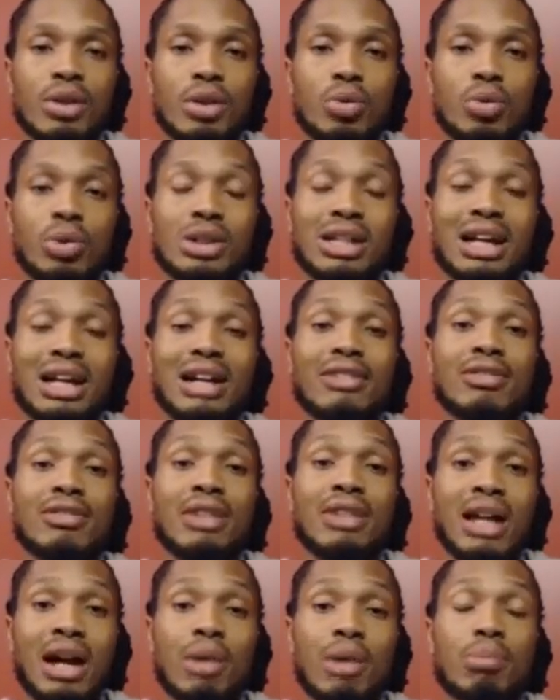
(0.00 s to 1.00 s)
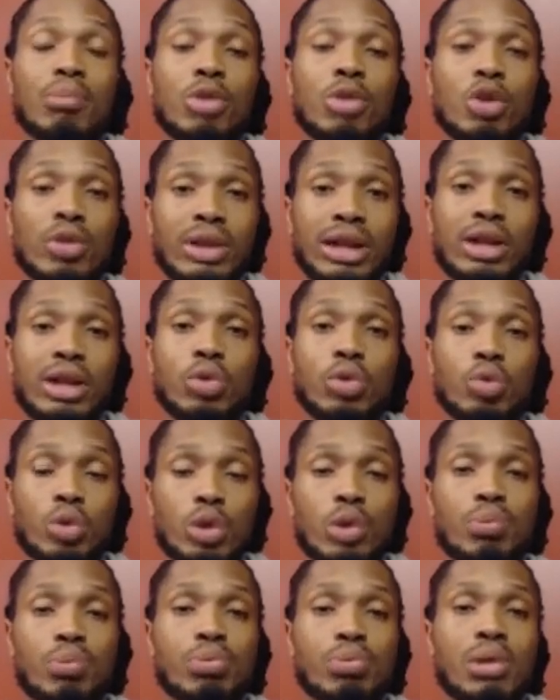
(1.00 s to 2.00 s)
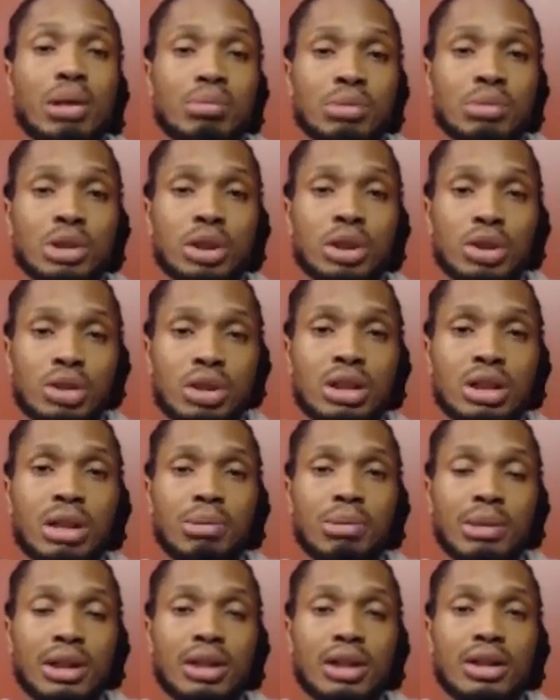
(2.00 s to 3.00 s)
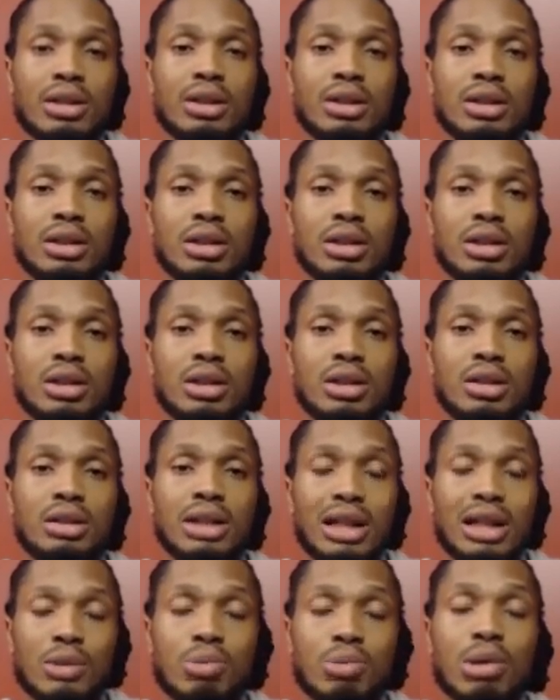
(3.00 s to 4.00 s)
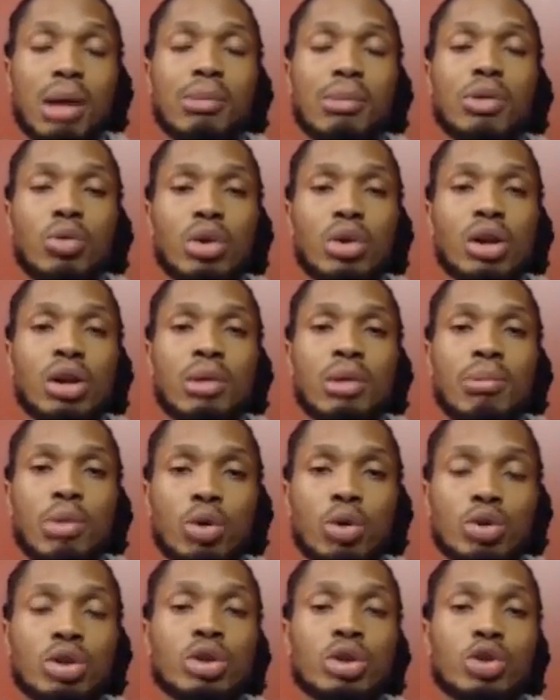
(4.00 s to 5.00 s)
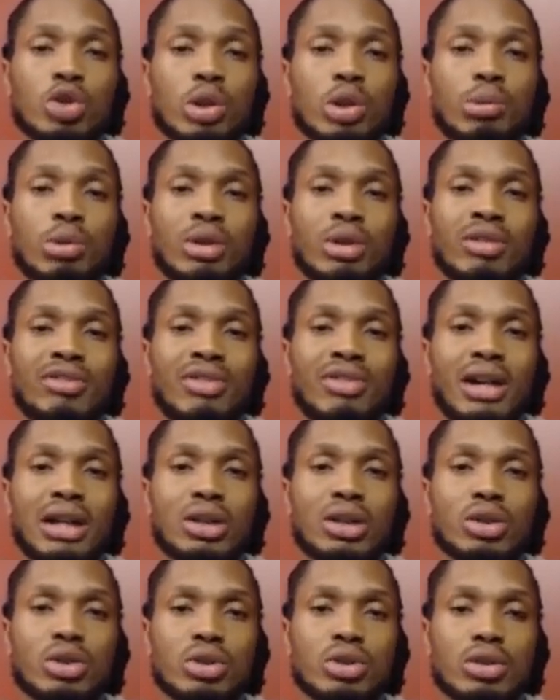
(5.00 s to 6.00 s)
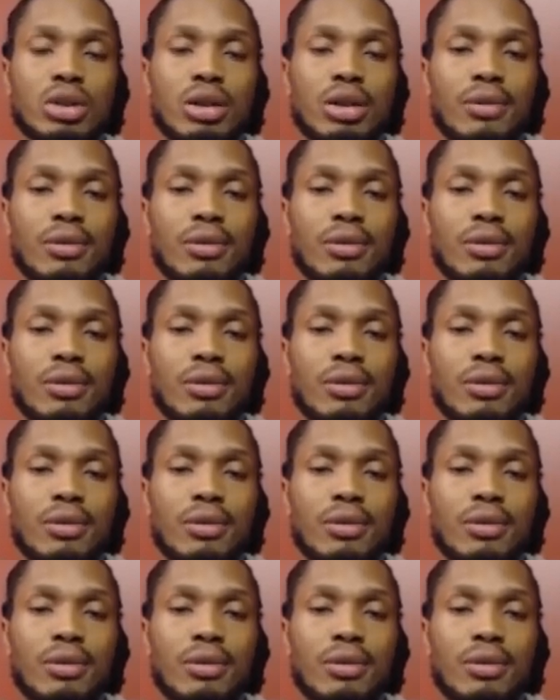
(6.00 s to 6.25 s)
which have now created real problems in your stomach. That's probably one of the most contributing factors.